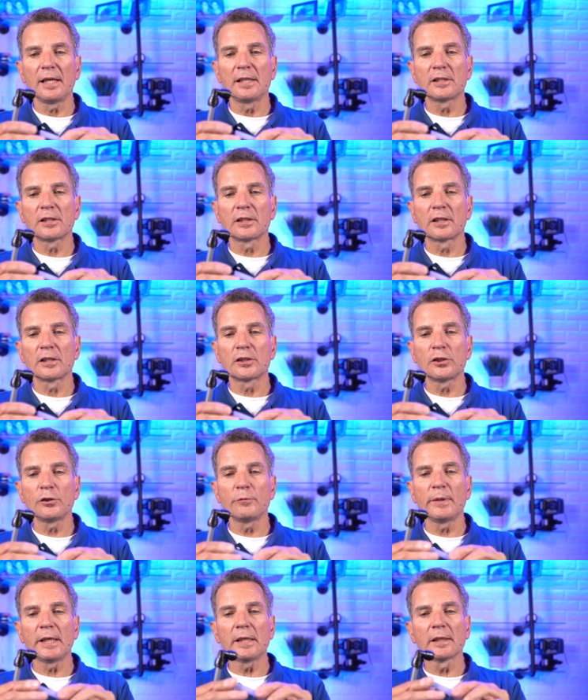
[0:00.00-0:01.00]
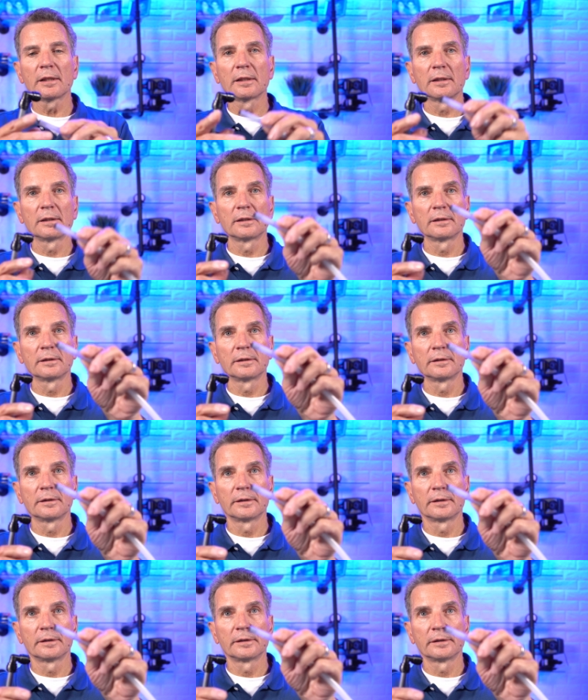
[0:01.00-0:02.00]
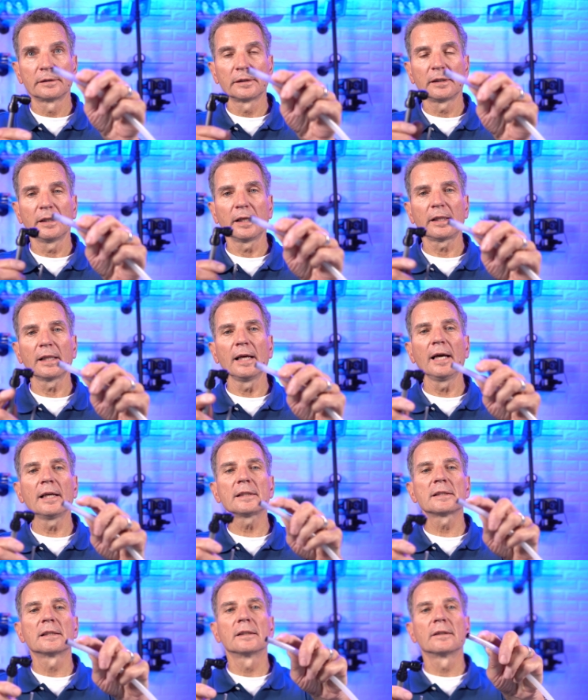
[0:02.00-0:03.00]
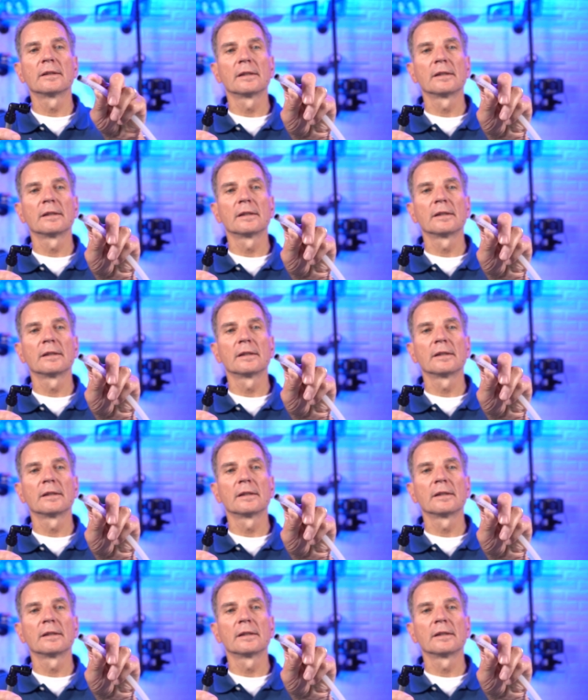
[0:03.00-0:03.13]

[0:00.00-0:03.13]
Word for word: into the tubing, like that.